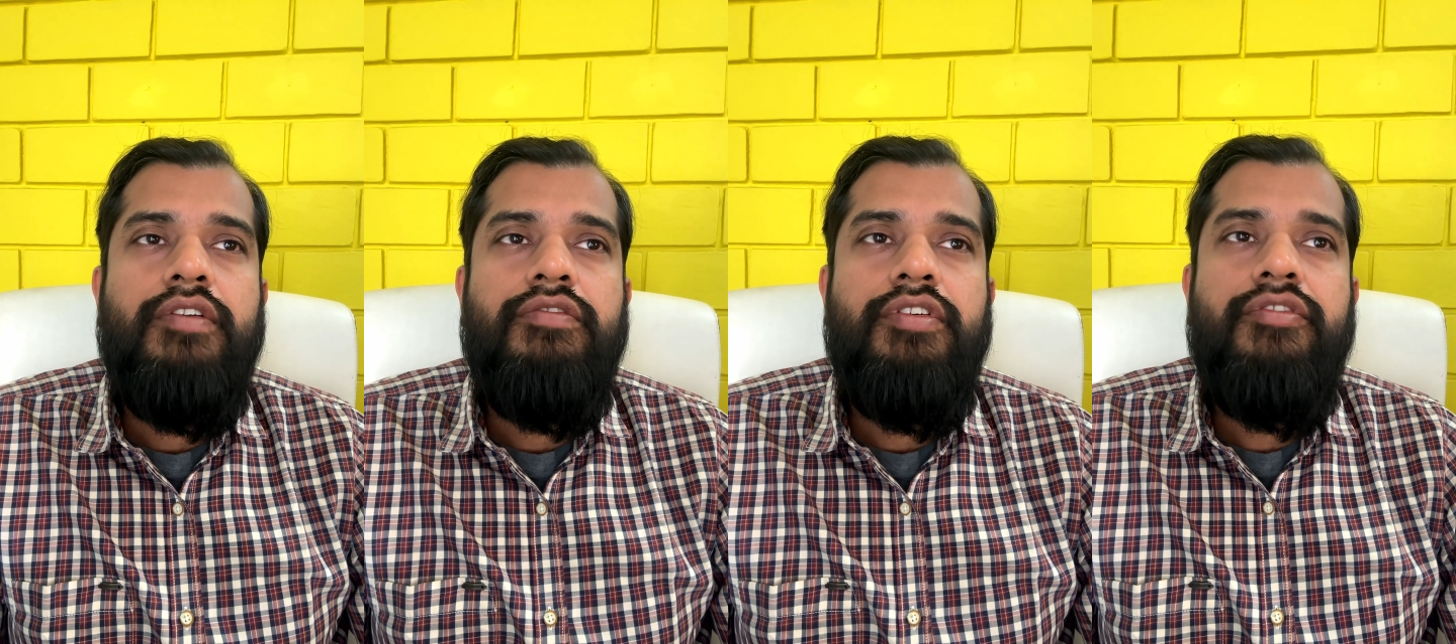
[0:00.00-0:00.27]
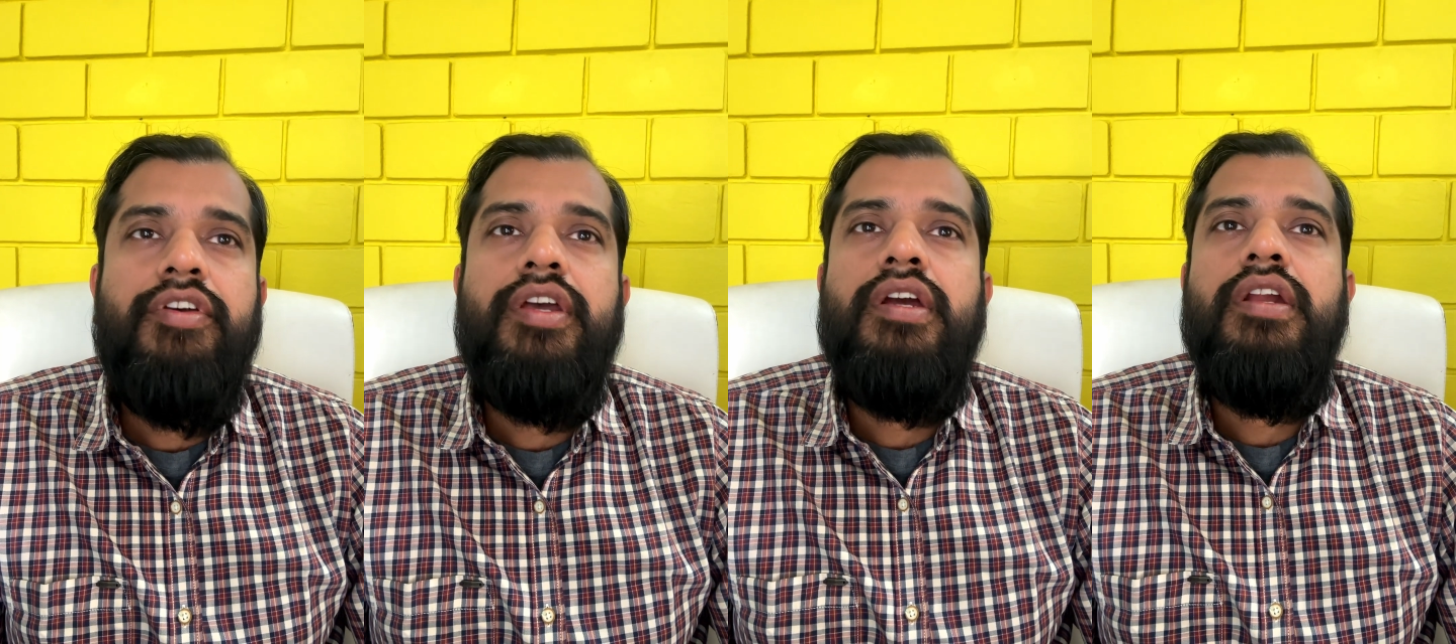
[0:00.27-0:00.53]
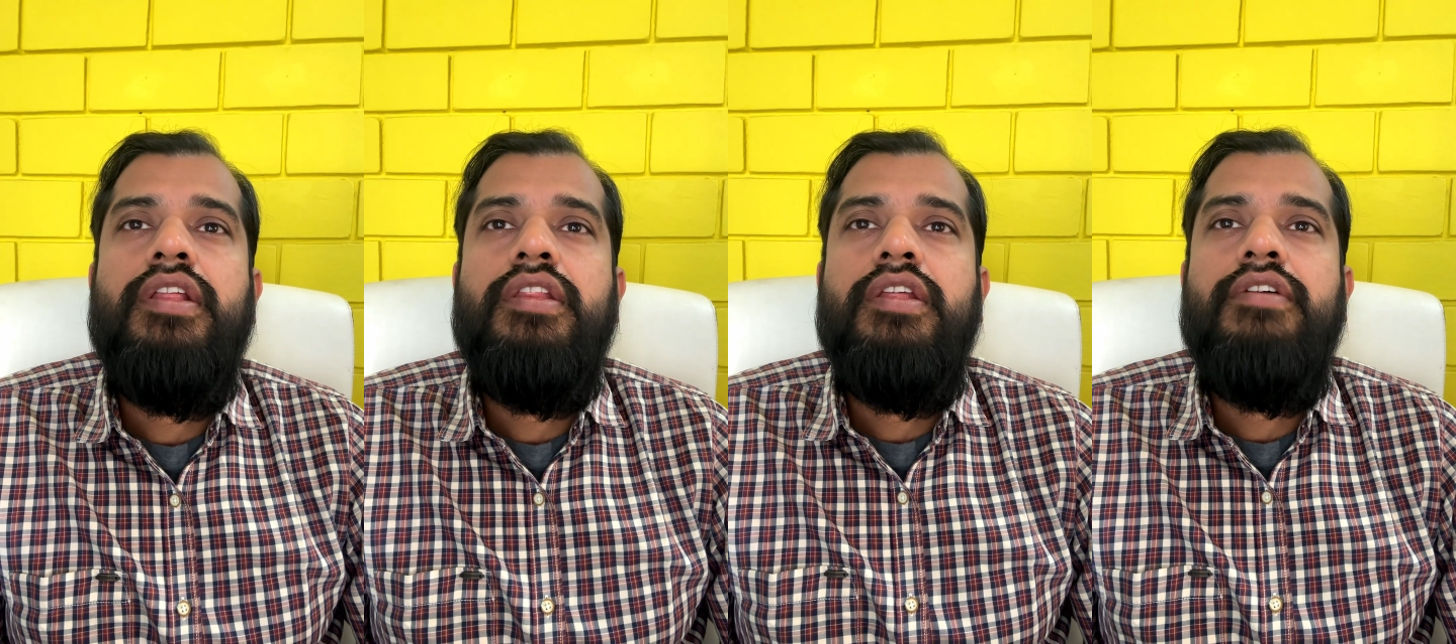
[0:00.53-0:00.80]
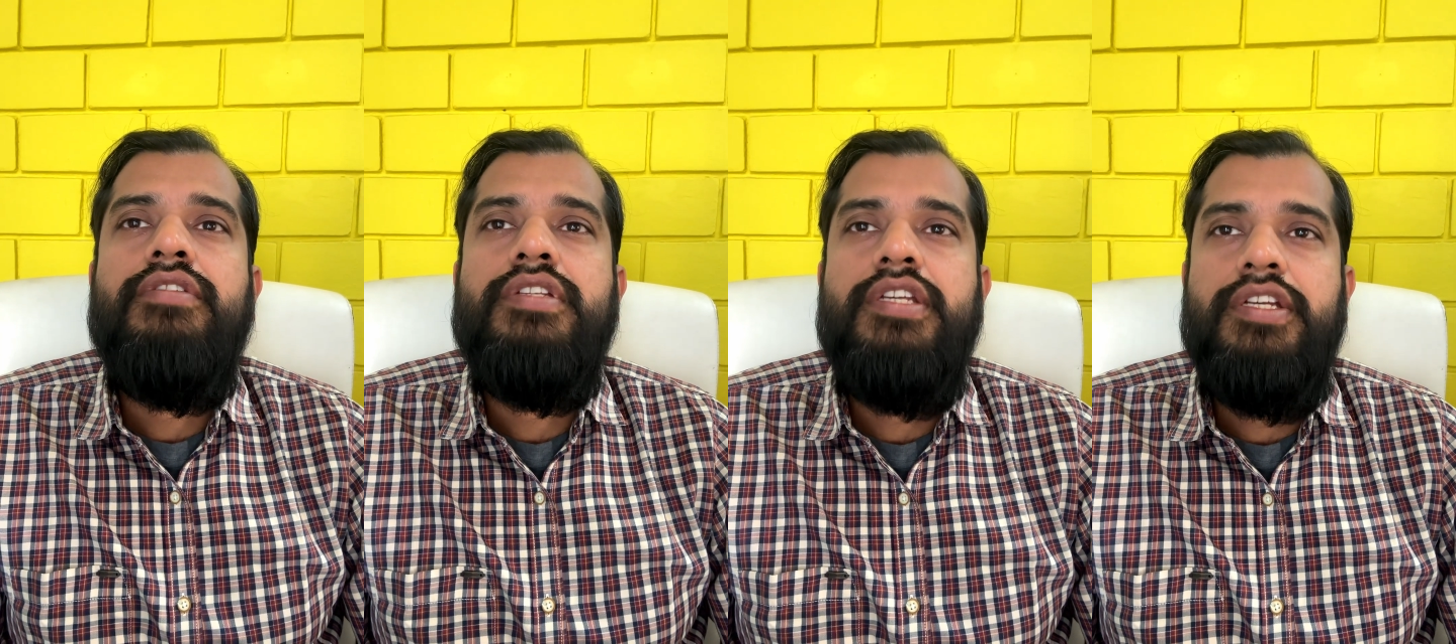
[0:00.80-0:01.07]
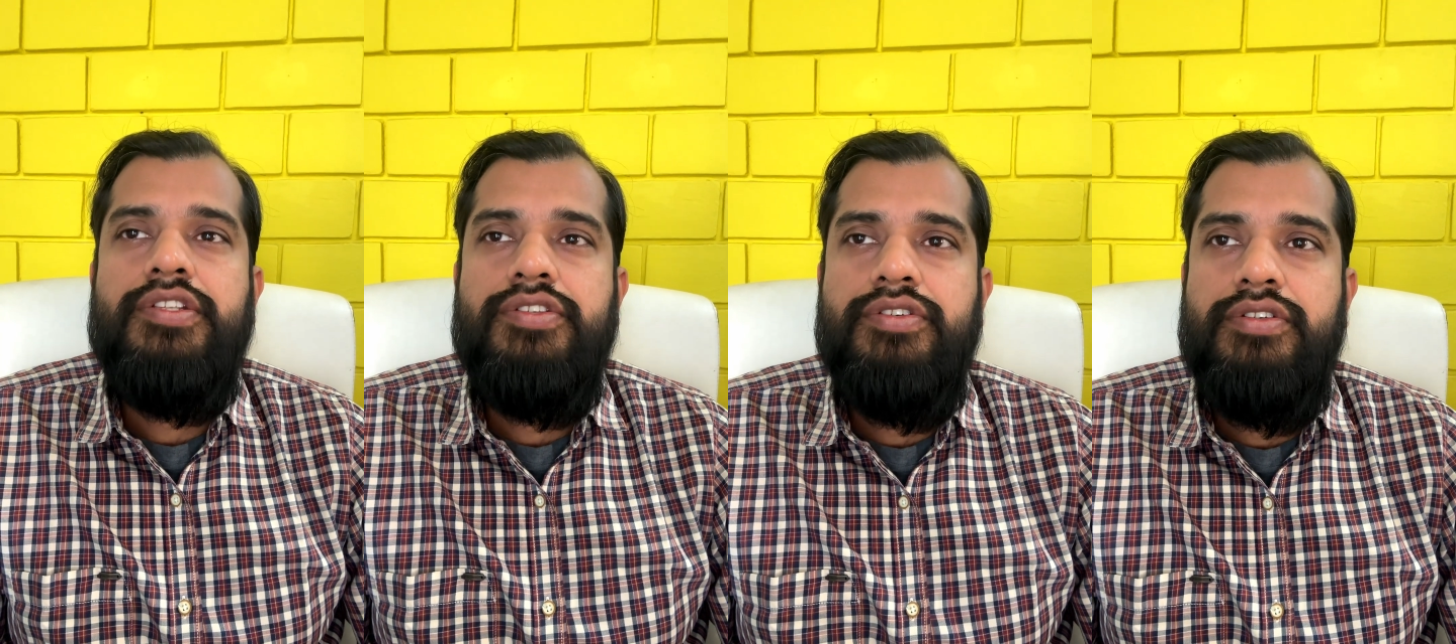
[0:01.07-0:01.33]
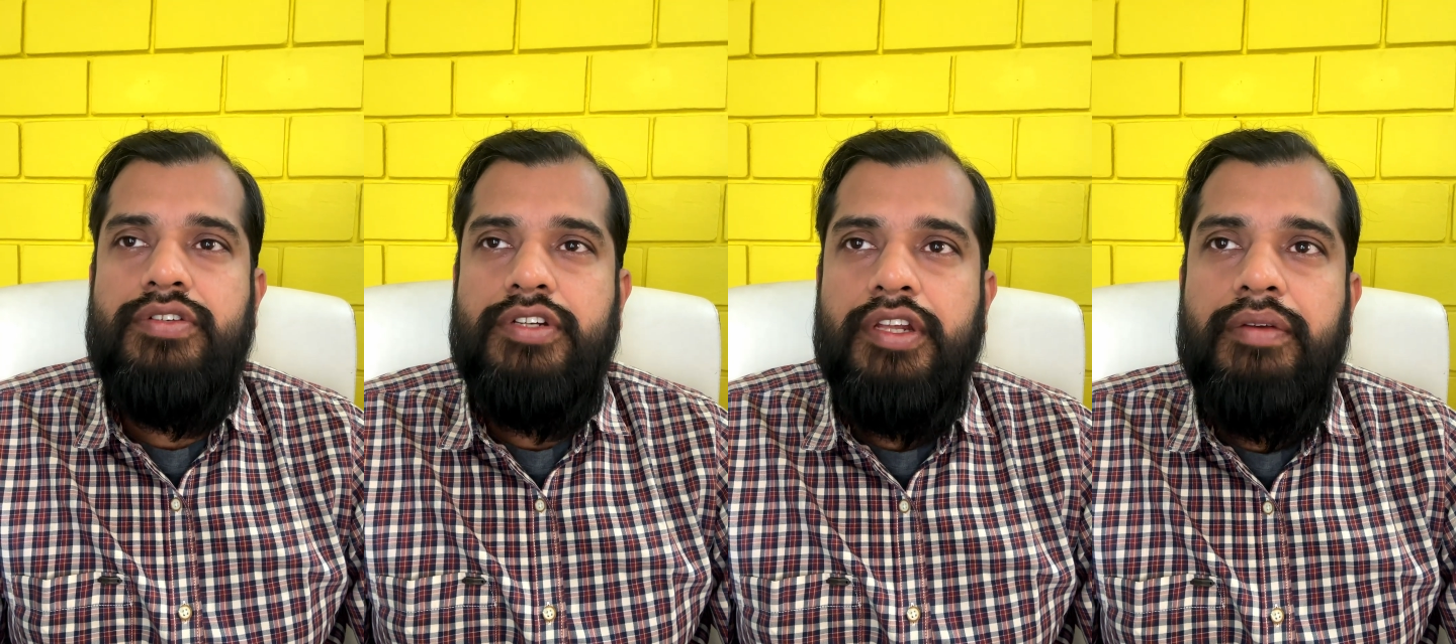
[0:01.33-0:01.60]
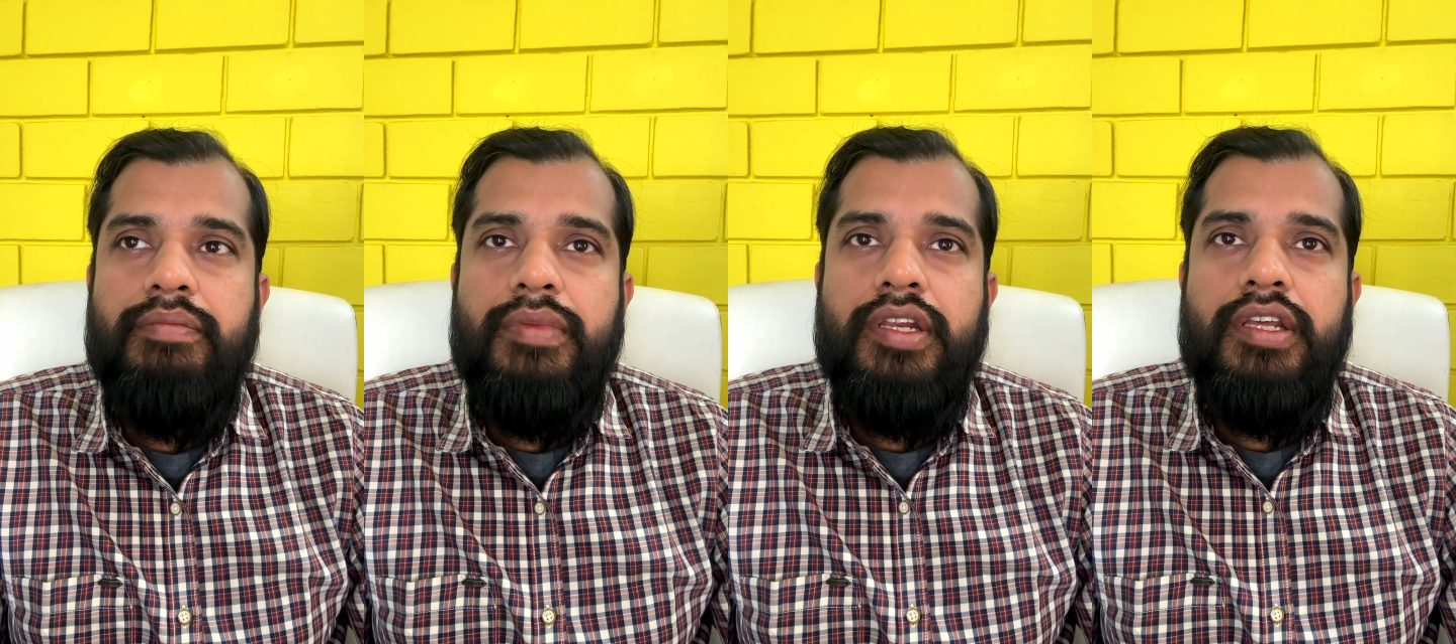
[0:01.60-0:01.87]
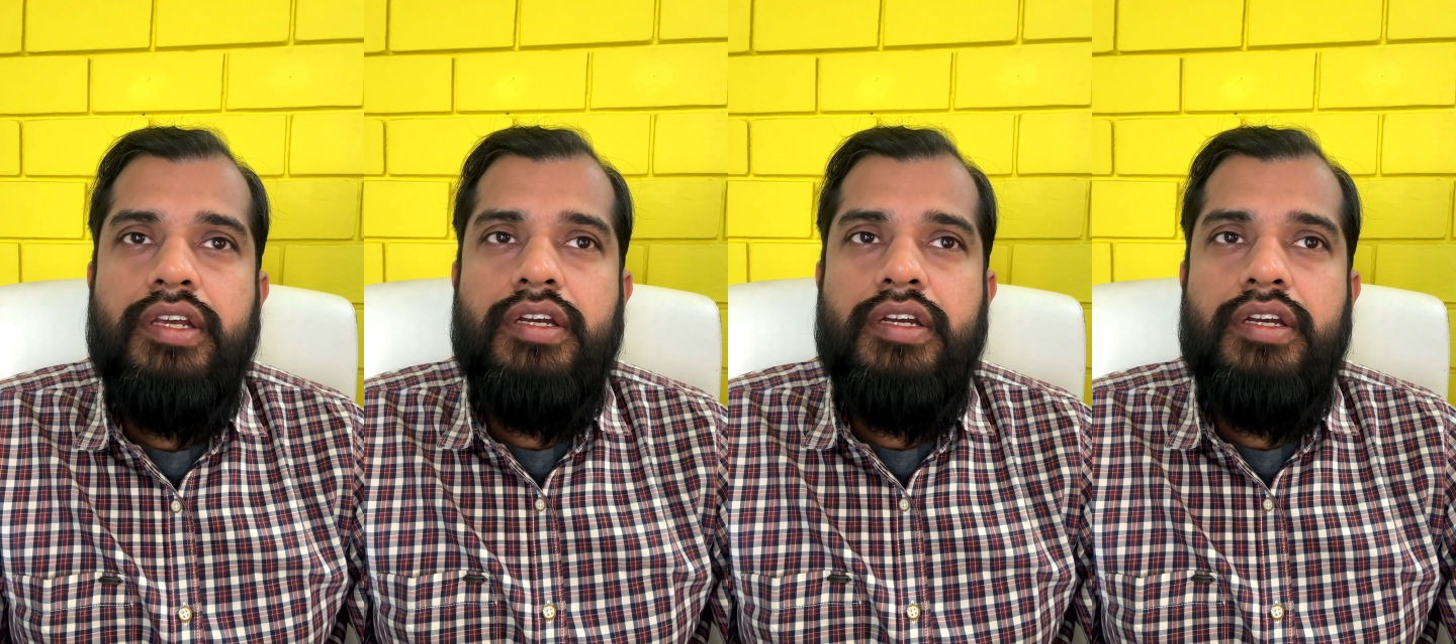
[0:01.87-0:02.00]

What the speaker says: Vivekananda was extremely